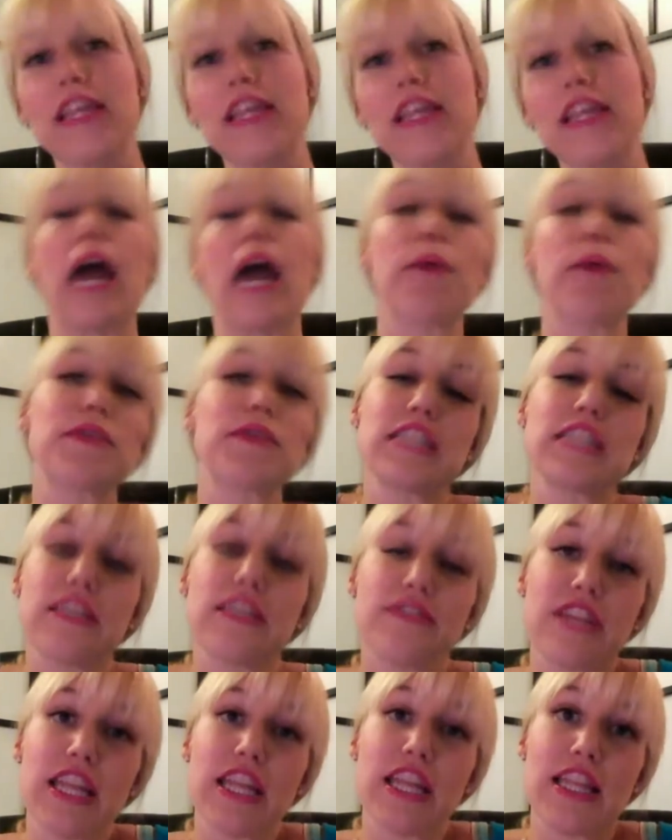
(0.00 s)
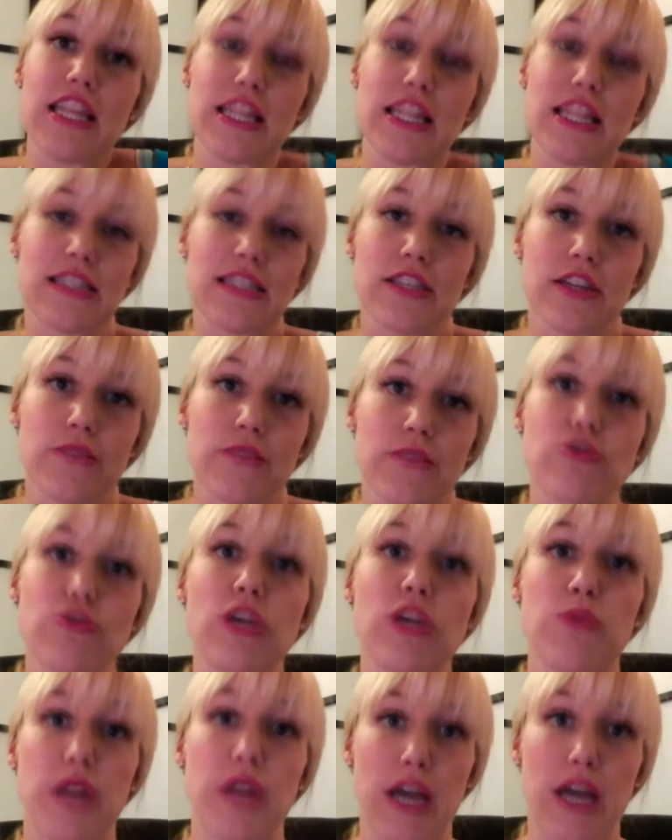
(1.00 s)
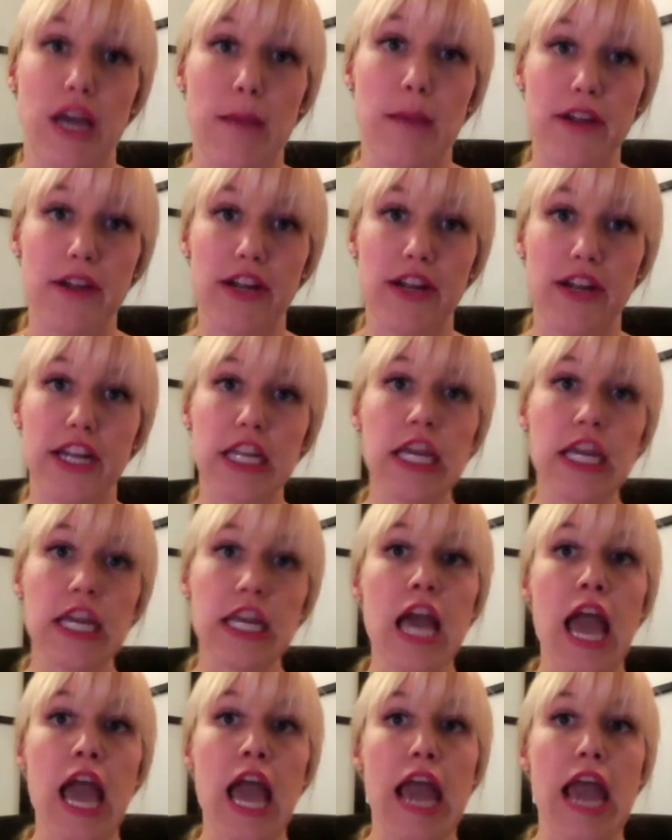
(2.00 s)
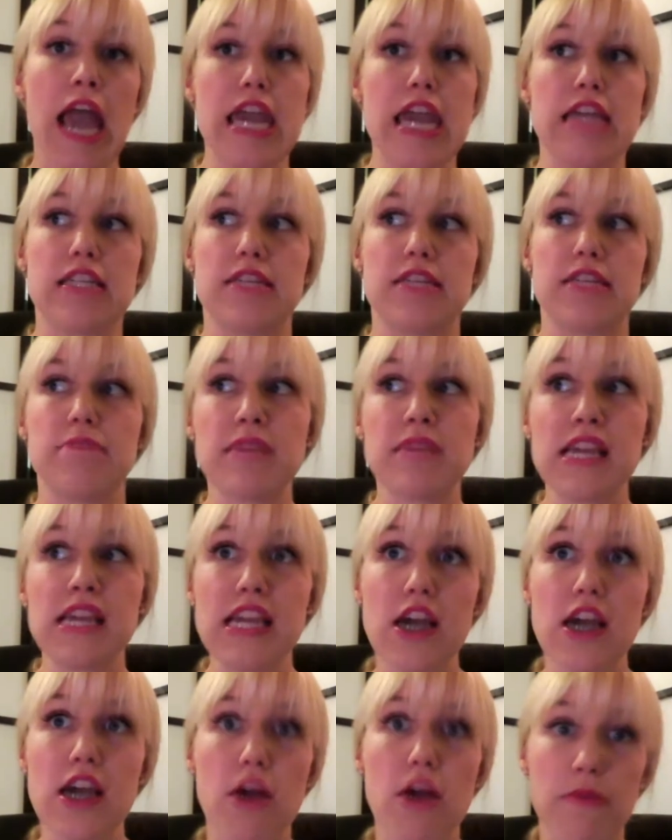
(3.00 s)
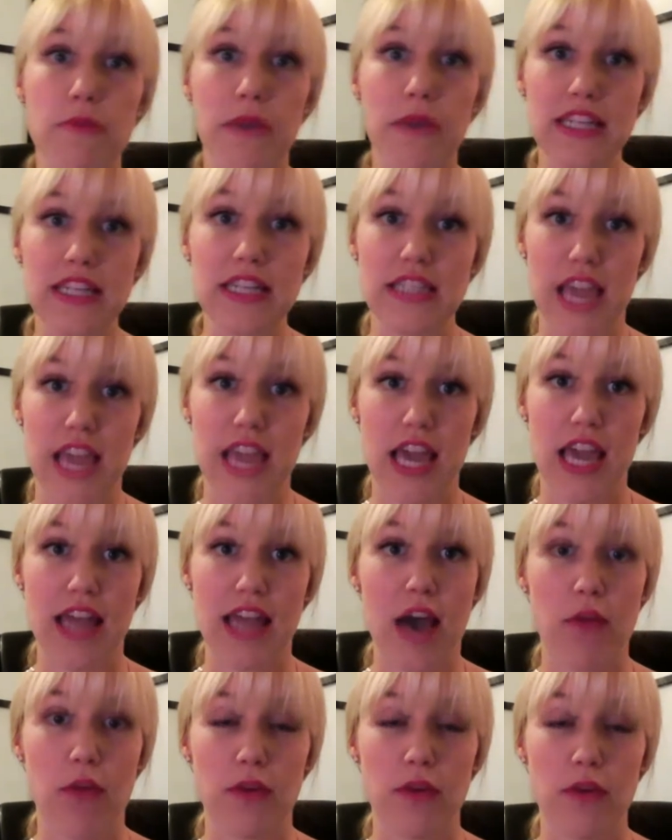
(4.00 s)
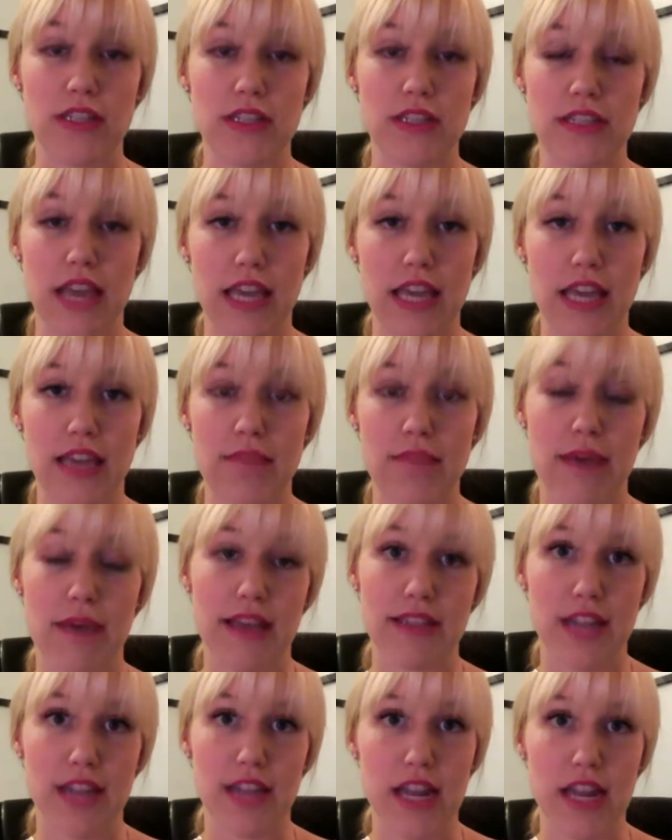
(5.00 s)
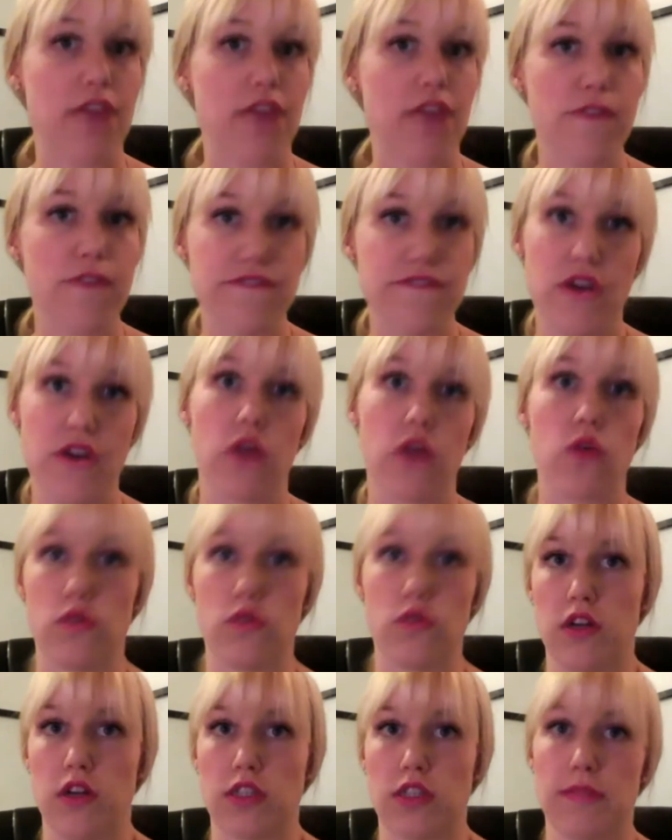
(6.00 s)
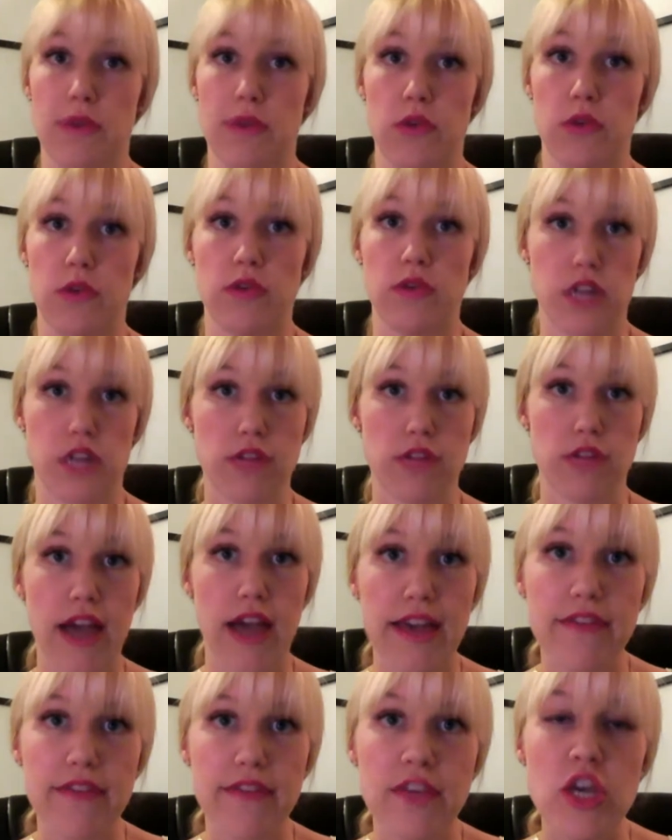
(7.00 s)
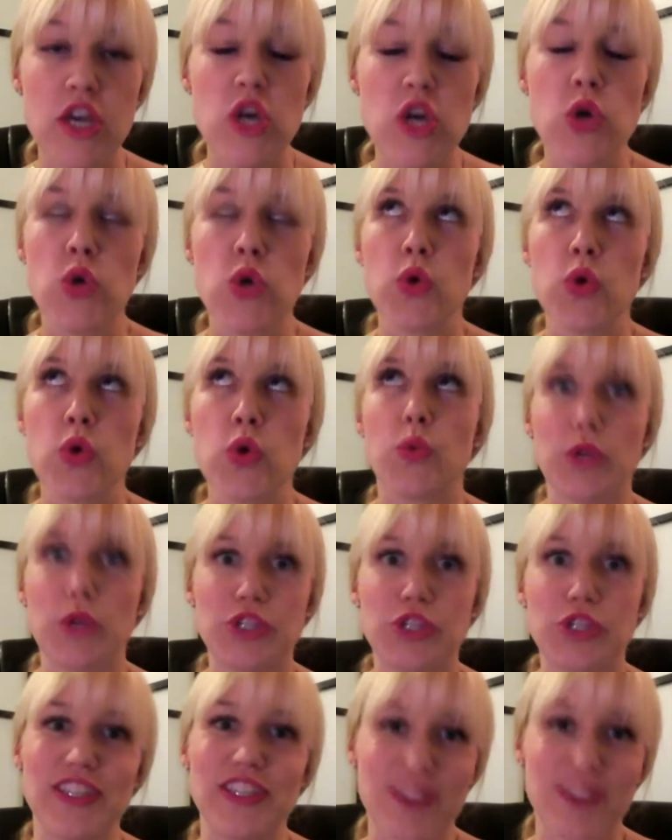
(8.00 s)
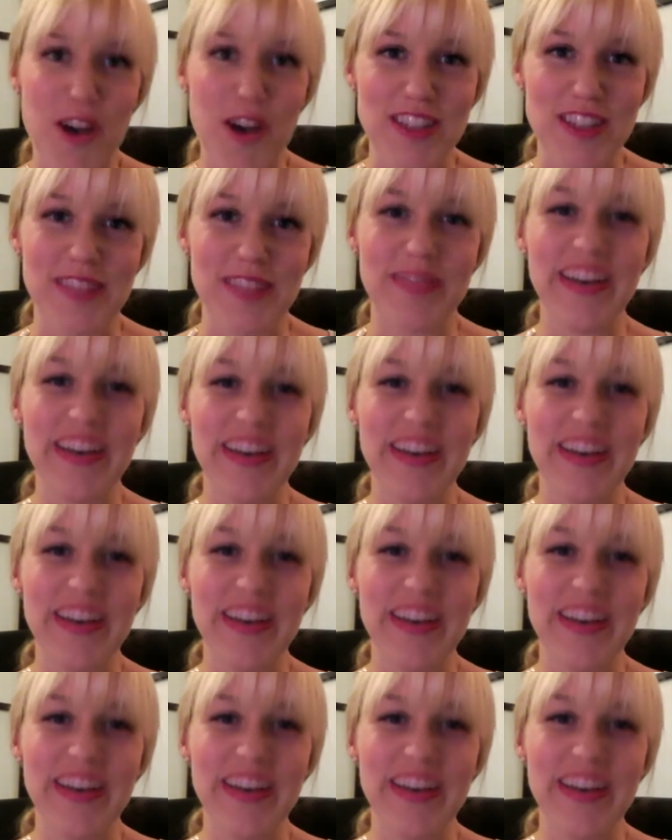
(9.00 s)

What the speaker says: Like, I wasn't even in this good of shape when I got married, and to me, on my wedding day, that was like the best that I had ever felt or looked in my whole entire life, which is awesome,